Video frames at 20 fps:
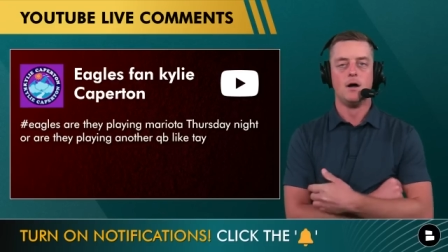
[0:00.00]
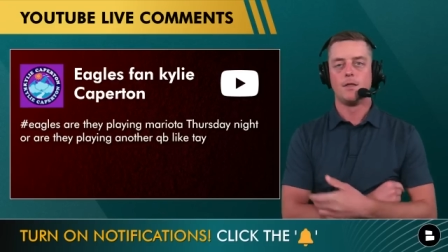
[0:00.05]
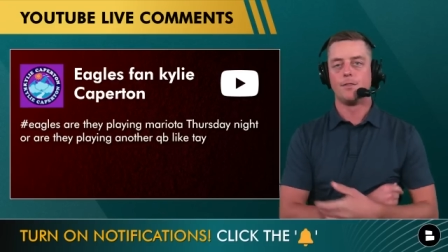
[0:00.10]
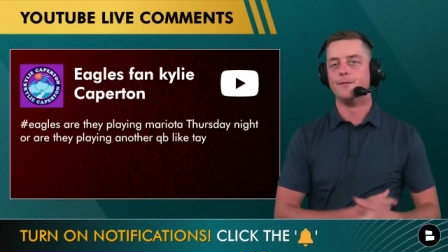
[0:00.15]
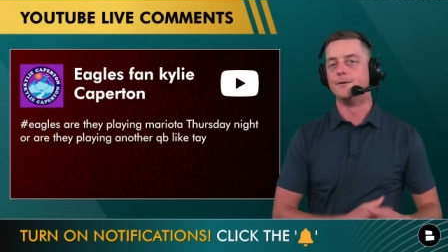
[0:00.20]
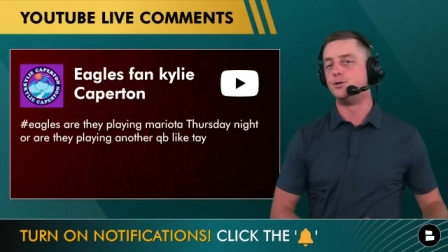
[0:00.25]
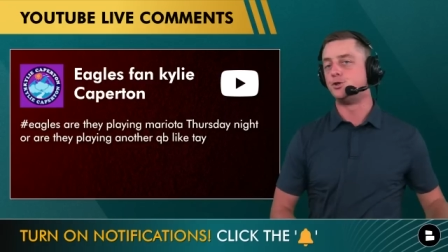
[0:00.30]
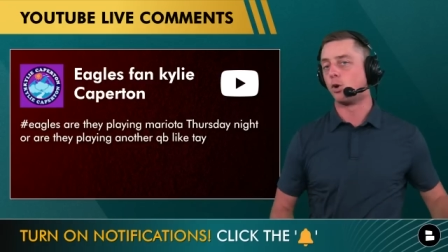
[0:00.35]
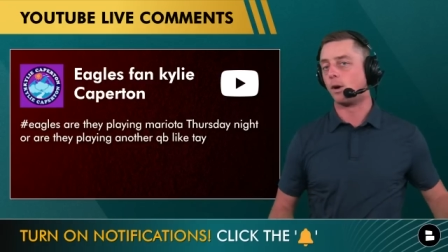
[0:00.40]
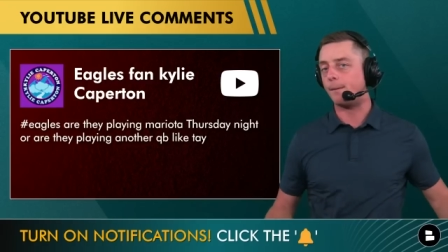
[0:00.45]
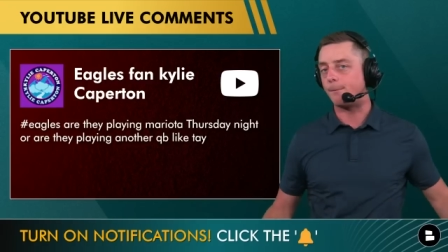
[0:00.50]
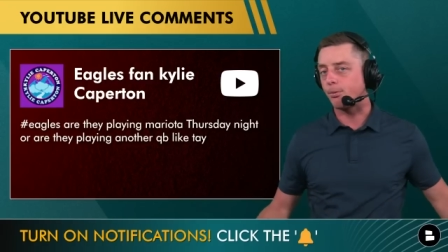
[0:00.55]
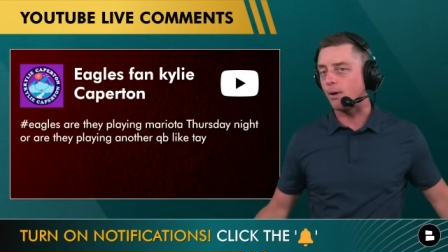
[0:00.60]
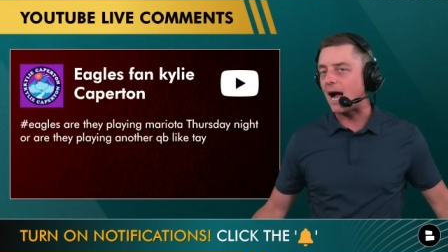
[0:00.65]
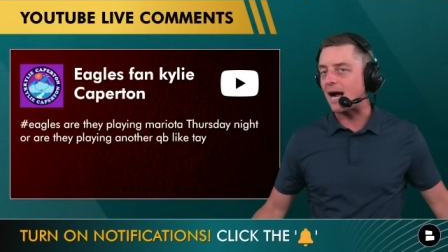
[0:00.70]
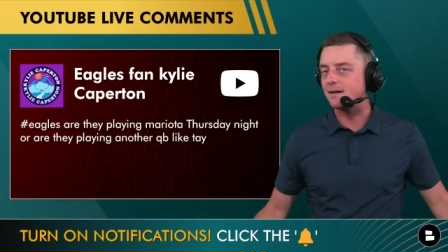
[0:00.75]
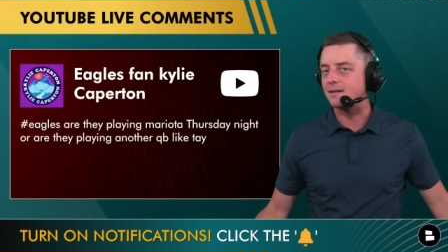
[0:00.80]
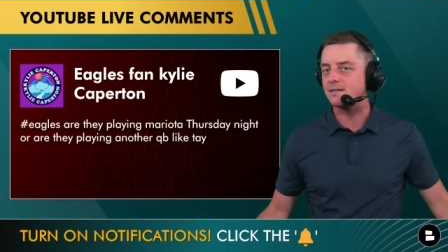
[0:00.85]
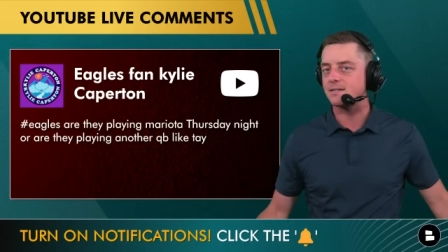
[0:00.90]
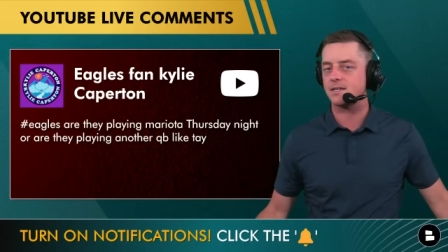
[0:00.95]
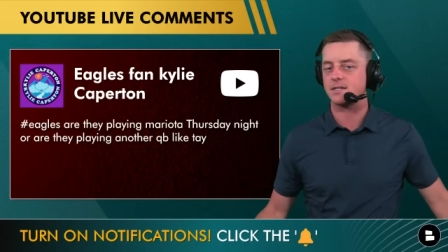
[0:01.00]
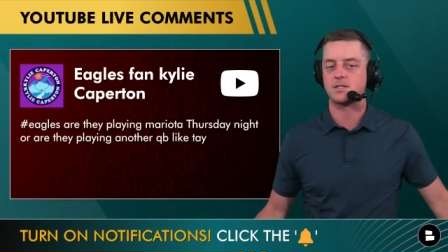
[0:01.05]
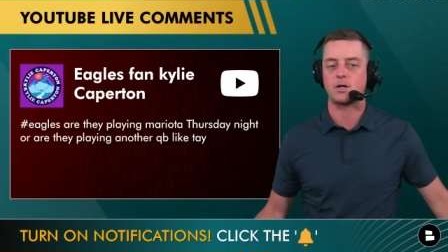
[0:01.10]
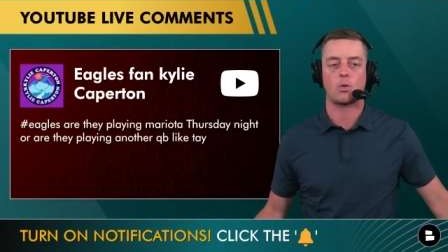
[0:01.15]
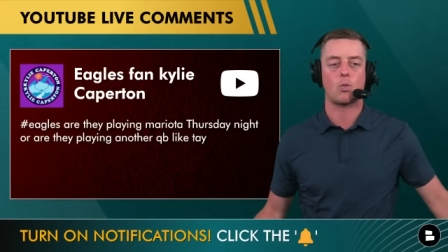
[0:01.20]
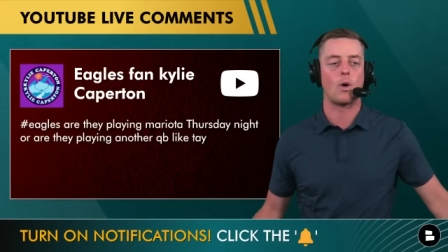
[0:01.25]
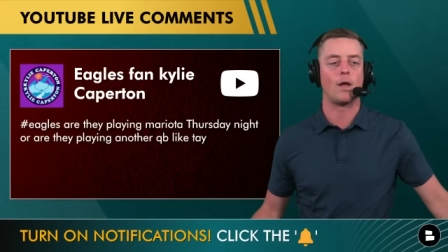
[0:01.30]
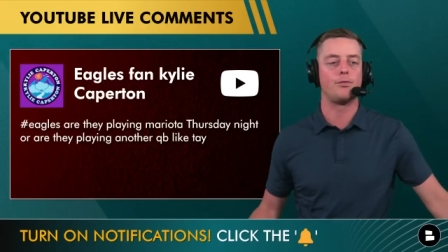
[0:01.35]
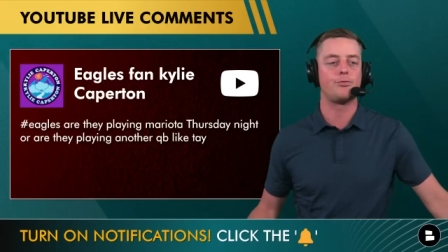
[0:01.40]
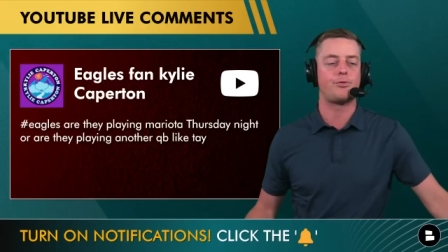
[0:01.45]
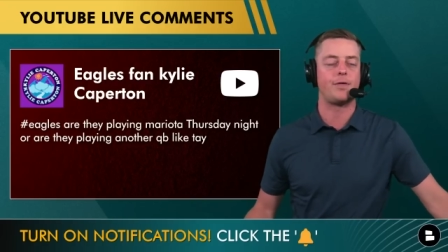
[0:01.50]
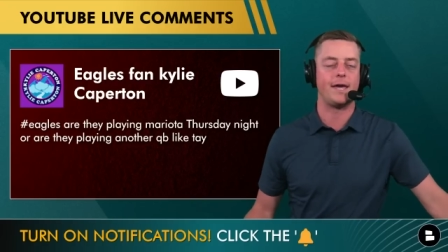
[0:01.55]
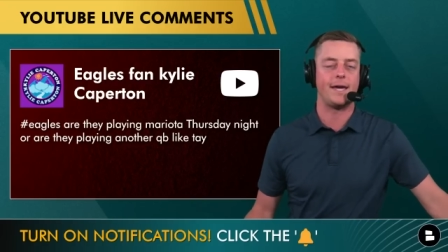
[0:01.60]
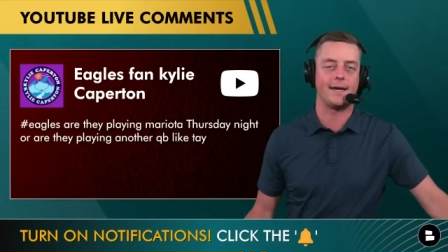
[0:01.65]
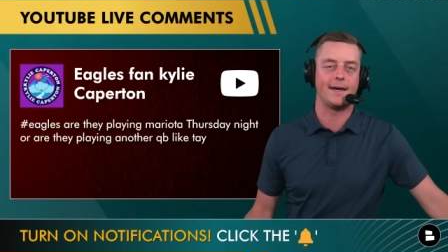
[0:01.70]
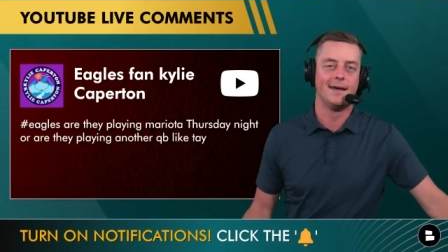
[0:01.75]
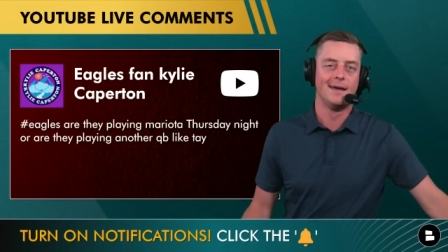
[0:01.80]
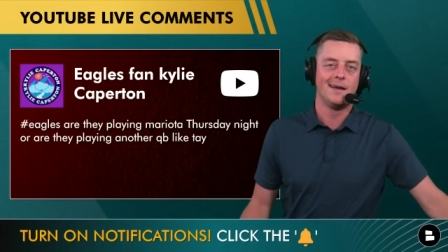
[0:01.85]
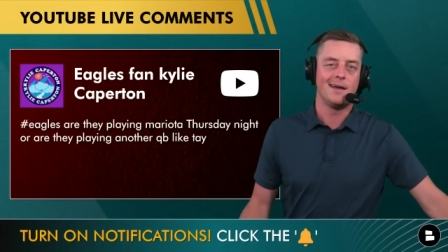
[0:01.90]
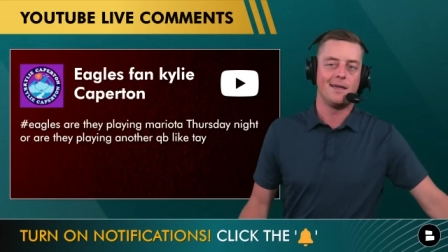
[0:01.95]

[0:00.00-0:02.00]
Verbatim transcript: The joint practices are one thing,